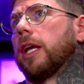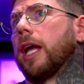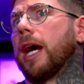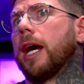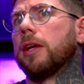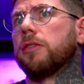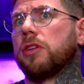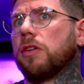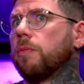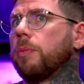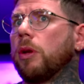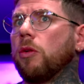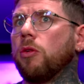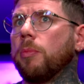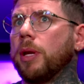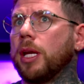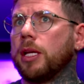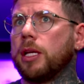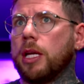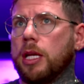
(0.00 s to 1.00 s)
guys that have been with
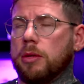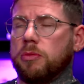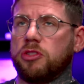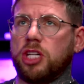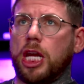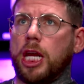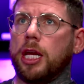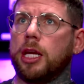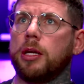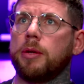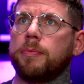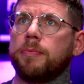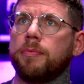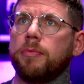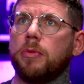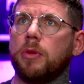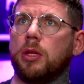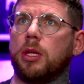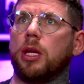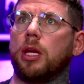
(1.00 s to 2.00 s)
me, say,
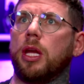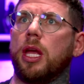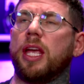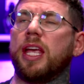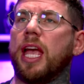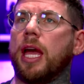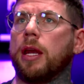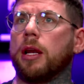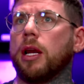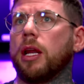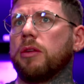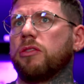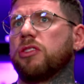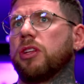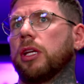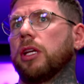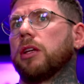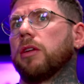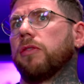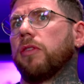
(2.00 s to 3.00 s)
again, let's
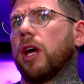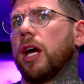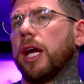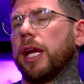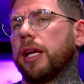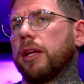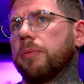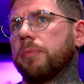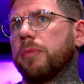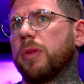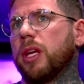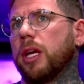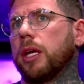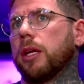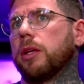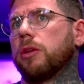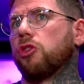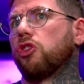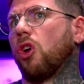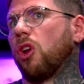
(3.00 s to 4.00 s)
think of like
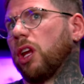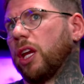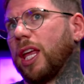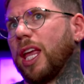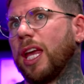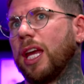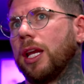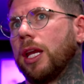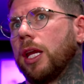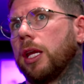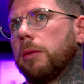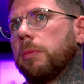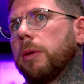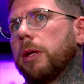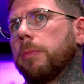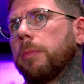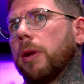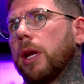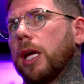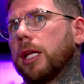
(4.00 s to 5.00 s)
John Aghini,
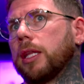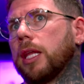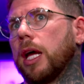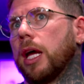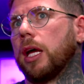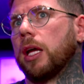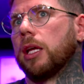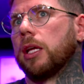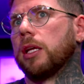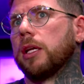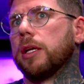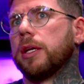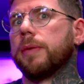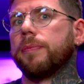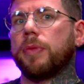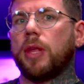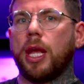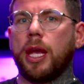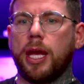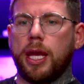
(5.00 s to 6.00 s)
people like that.
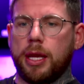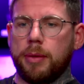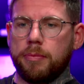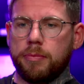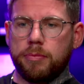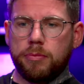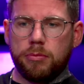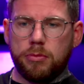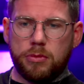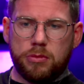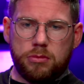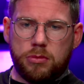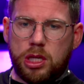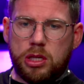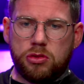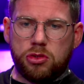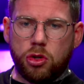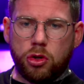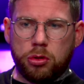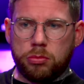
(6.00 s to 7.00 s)

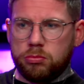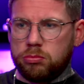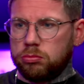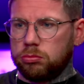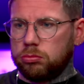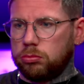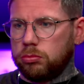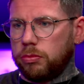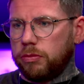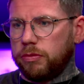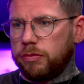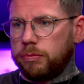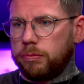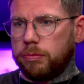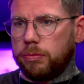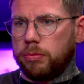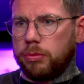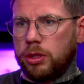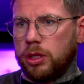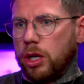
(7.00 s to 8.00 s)
He's done,
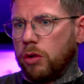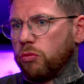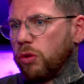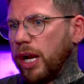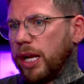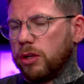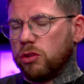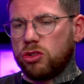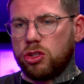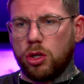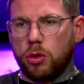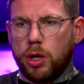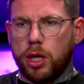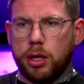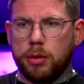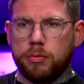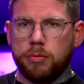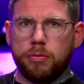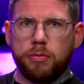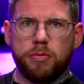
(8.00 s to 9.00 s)
you know, Ryan
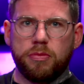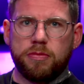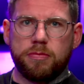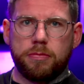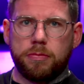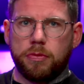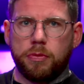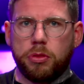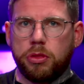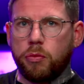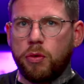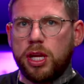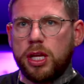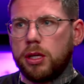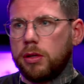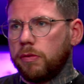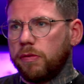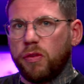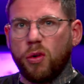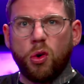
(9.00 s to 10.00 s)
Stewart,
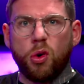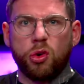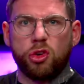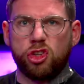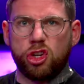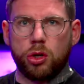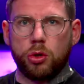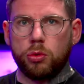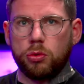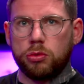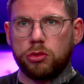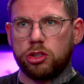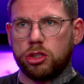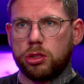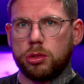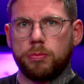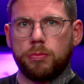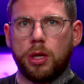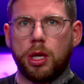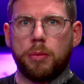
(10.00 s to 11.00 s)
3-4
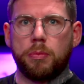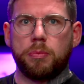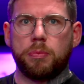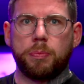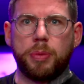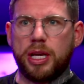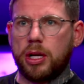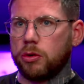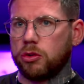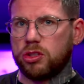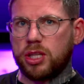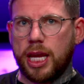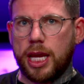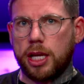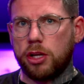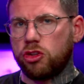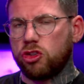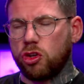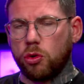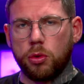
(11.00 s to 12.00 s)
shoots, been on
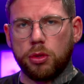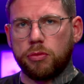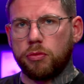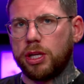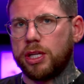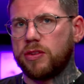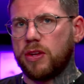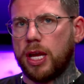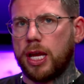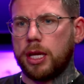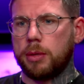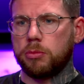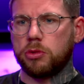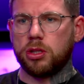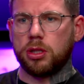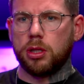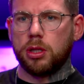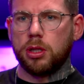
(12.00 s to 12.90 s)
stage 2 or 3 times.